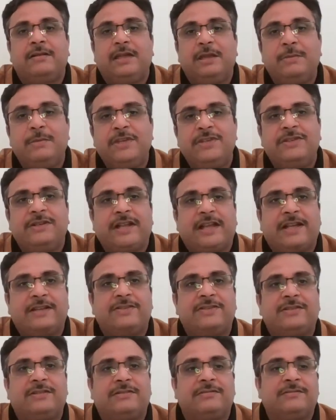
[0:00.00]
immediate
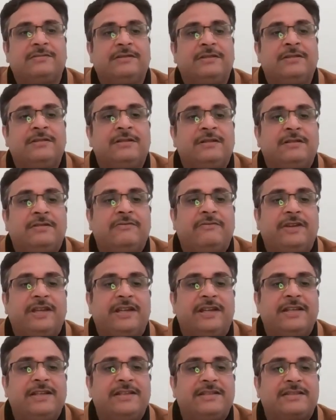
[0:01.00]
action,
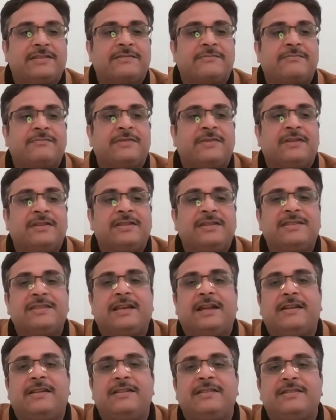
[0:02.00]
whereas
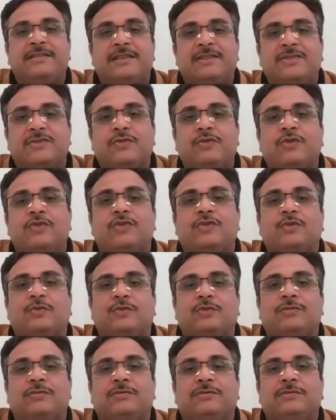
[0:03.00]
Saturn says go slow.